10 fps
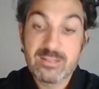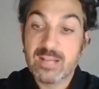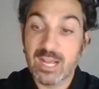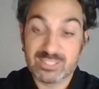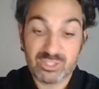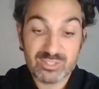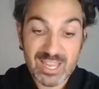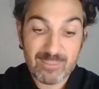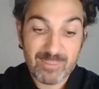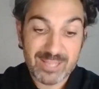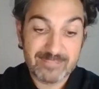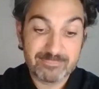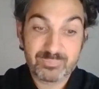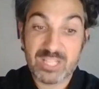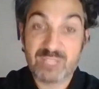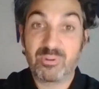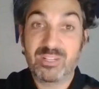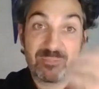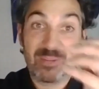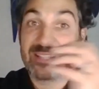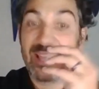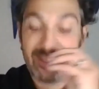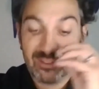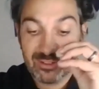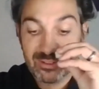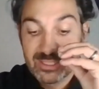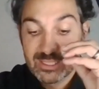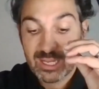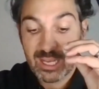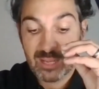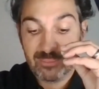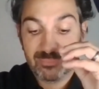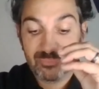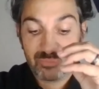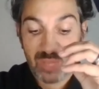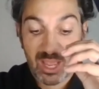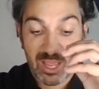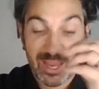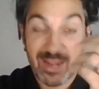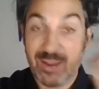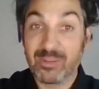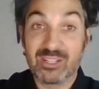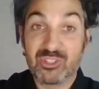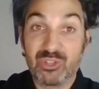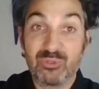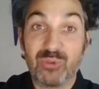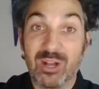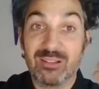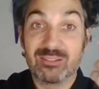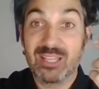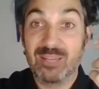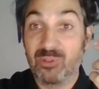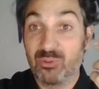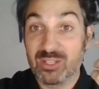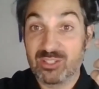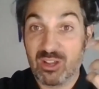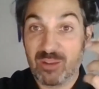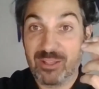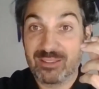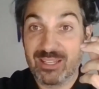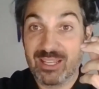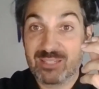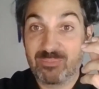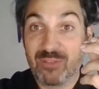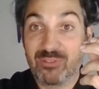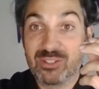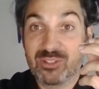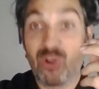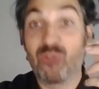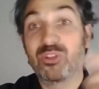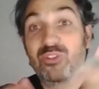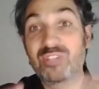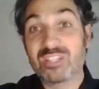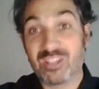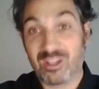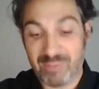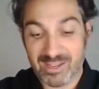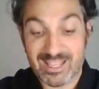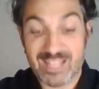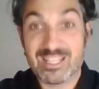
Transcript: Uh, so take a bite. It's pretty spectacular. Um, uh, and I'm going to chew while Kim, you want to talk about the next beverage? Oh, you just took. Oh, I just